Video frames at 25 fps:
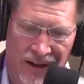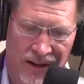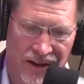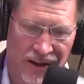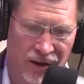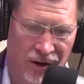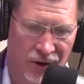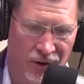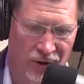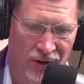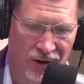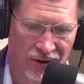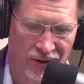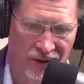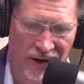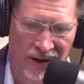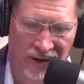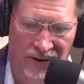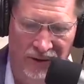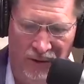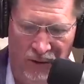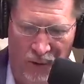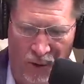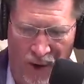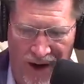You know, you have
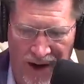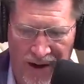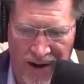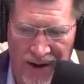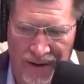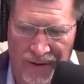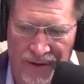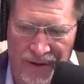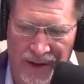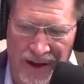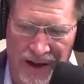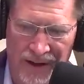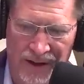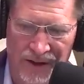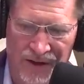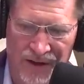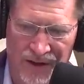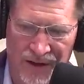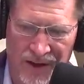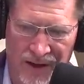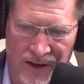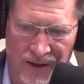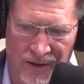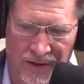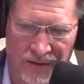a variety of things
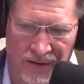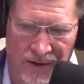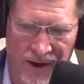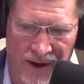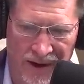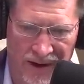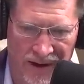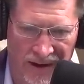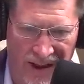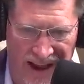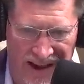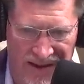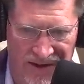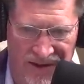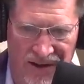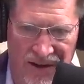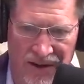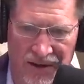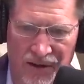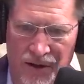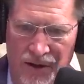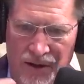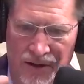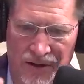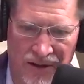that have uh,
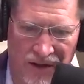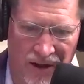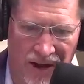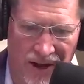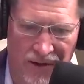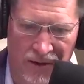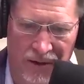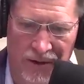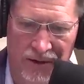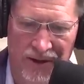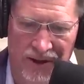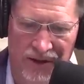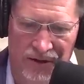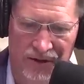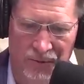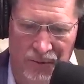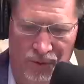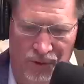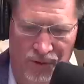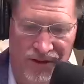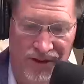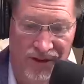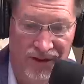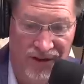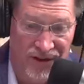Glass-Steagall and other things that
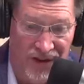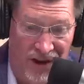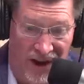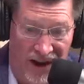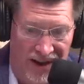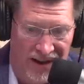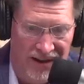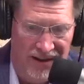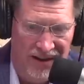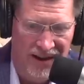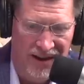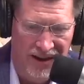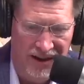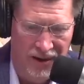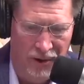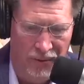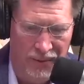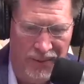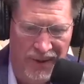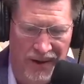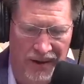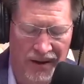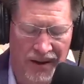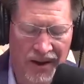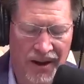were designed to
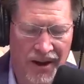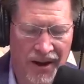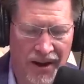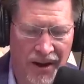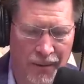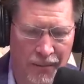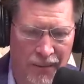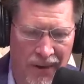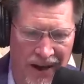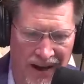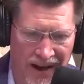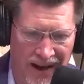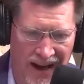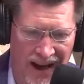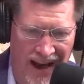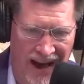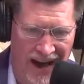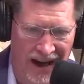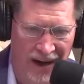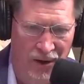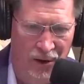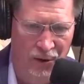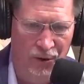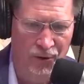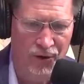help it, but
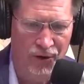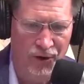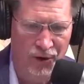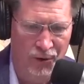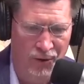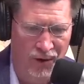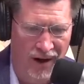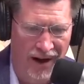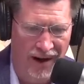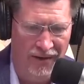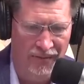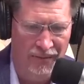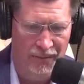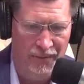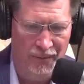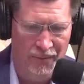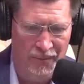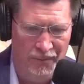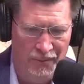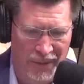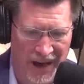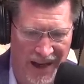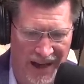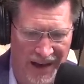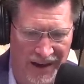now you have
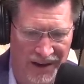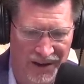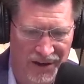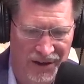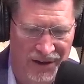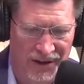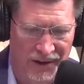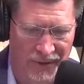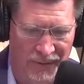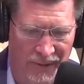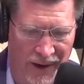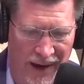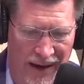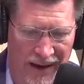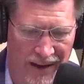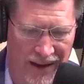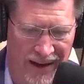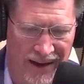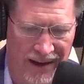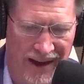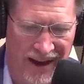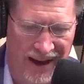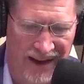banks failing.